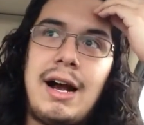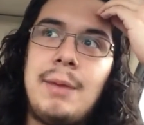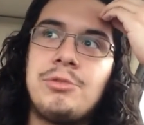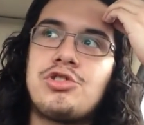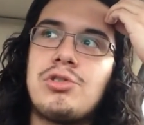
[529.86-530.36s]

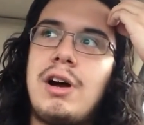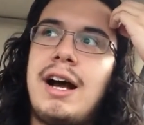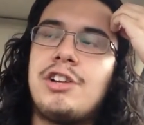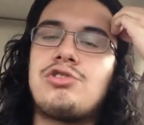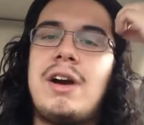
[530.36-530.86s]
I
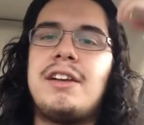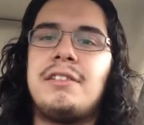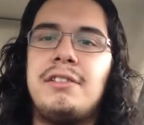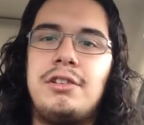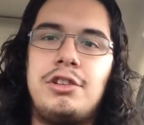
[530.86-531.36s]
try
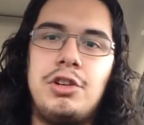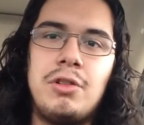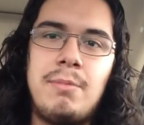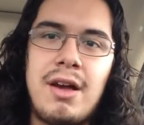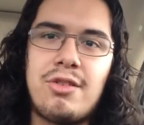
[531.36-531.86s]
to
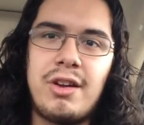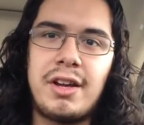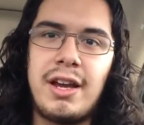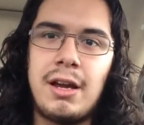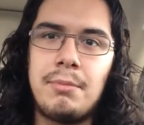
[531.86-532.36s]
do the best
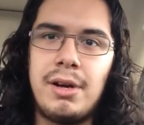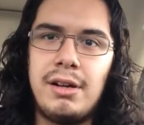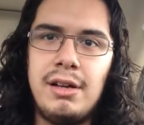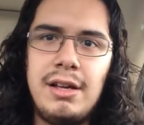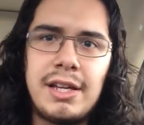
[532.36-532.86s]
I can,
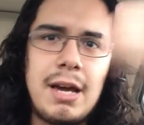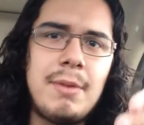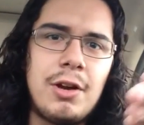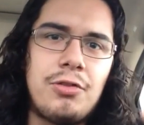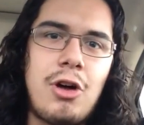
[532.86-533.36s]
but
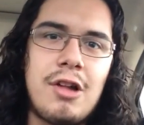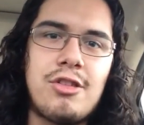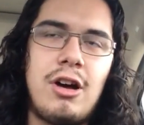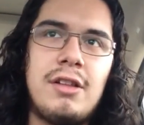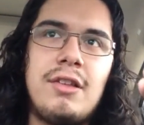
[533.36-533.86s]
give me your
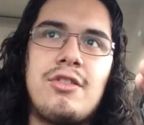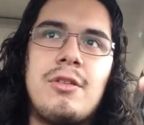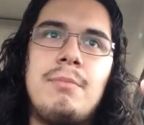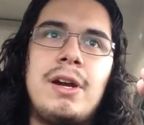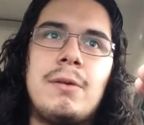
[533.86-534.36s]
thoughts on
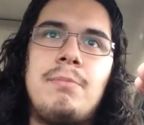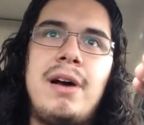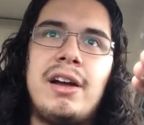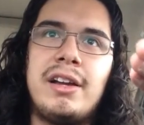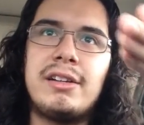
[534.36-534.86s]
this Zemir
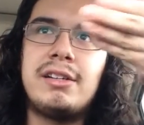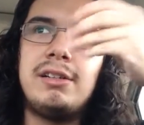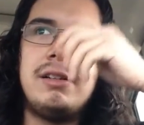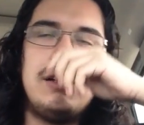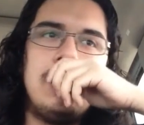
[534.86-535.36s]

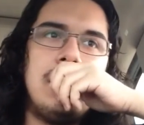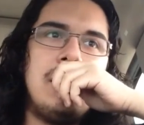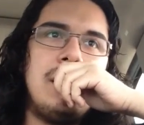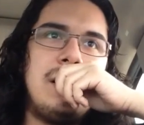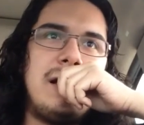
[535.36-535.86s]
Begic.
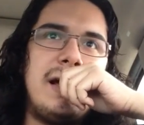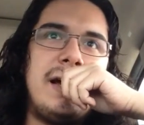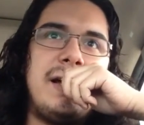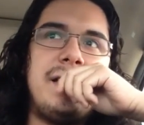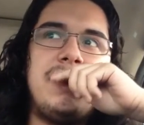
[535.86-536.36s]

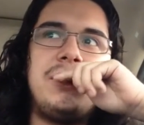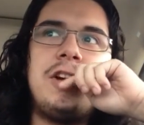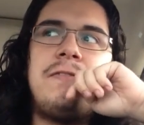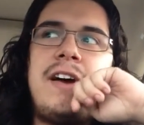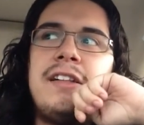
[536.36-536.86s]
And
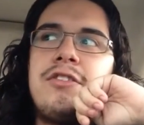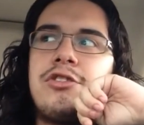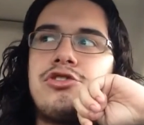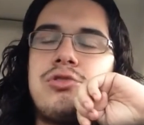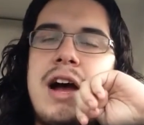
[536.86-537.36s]
do you find
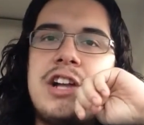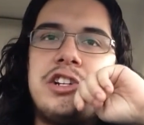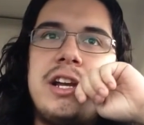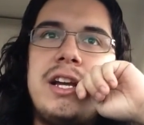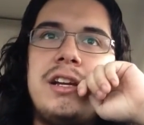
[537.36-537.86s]
this a
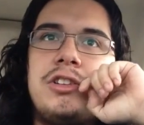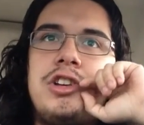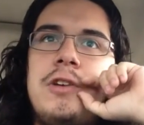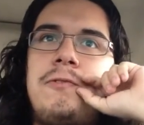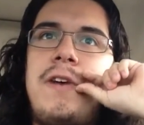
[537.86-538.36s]
tragedy?
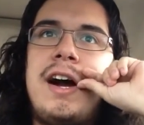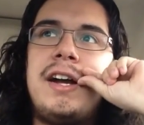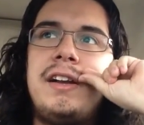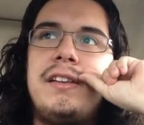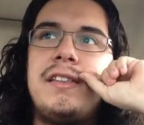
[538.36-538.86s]
Do you
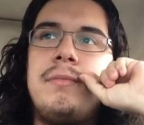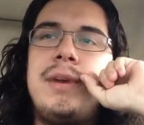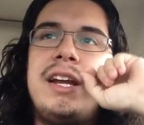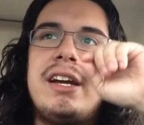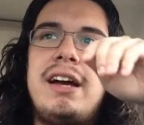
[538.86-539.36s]
find the
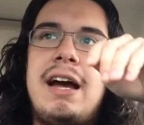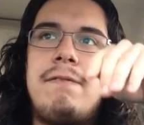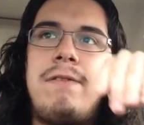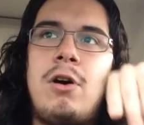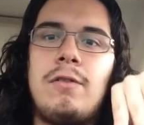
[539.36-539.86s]
media
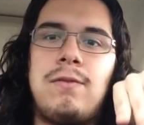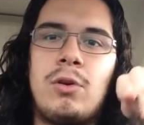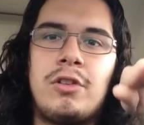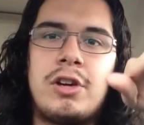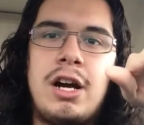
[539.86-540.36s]
at fault
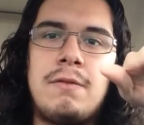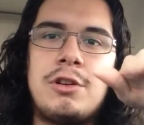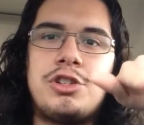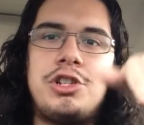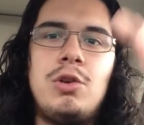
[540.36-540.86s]
for their
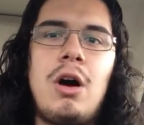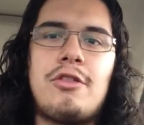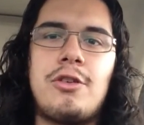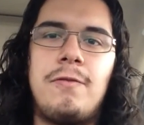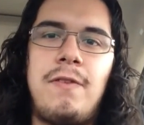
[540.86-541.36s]
coverage? Do you
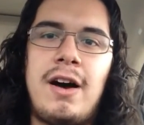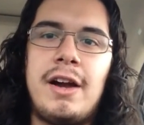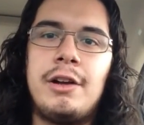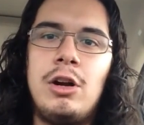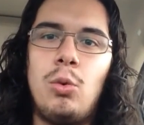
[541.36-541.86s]
also
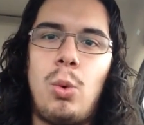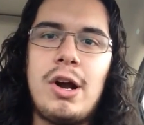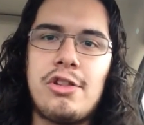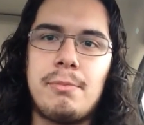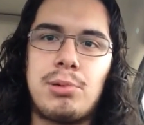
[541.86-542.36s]
find
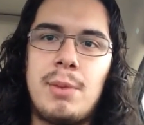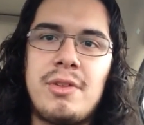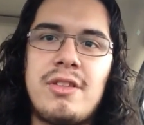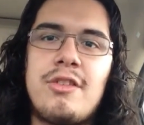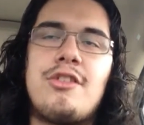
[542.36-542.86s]
white
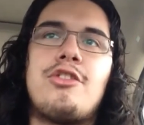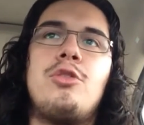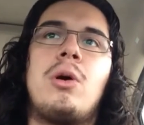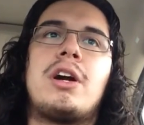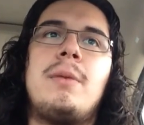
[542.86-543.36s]

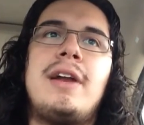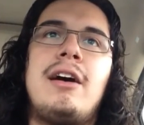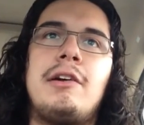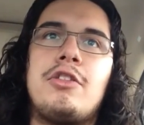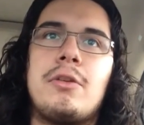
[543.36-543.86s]
supremacists who are coming
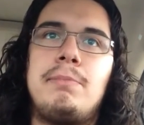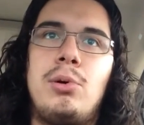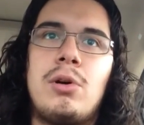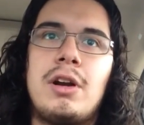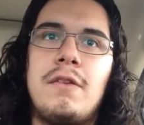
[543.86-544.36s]
out in
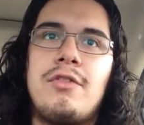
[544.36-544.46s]
support